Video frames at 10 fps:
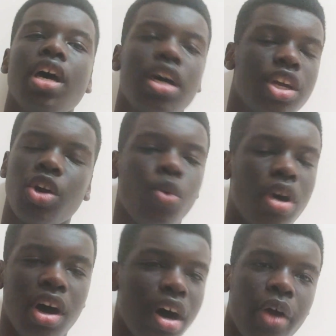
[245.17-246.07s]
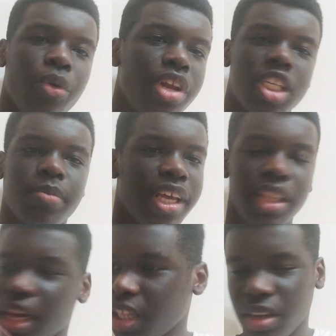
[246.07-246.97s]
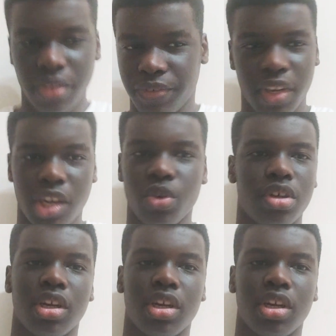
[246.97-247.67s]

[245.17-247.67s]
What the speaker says: you know what, I already explained that in the other video.